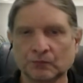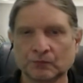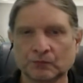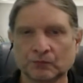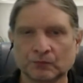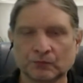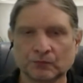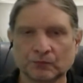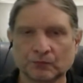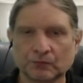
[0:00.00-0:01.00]

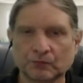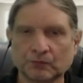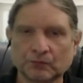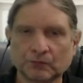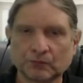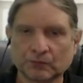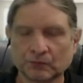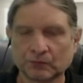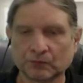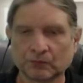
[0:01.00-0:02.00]

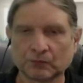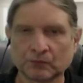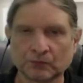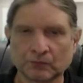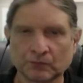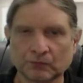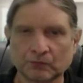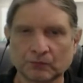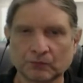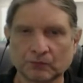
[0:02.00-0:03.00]

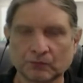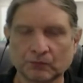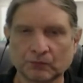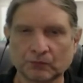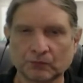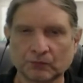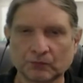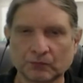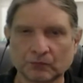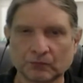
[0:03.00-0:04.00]

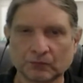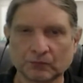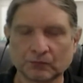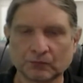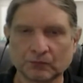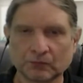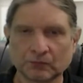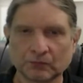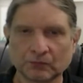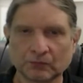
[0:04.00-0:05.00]

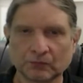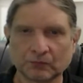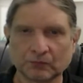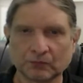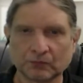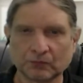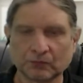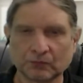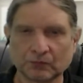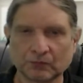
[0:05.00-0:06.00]

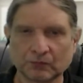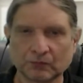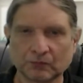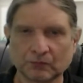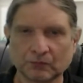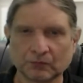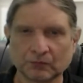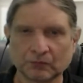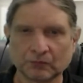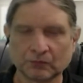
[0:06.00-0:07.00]

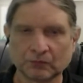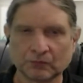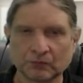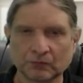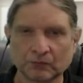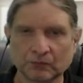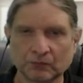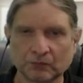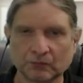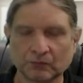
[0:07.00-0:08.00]
No words are spoken by the person on screen.